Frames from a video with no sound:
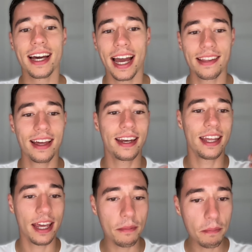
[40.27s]
It then
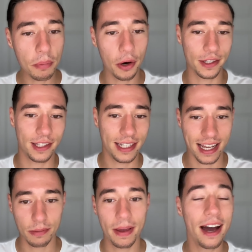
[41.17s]
imports
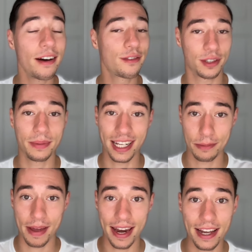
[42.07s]
Despia from
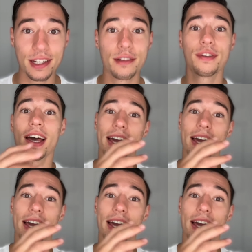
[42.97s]
Despia native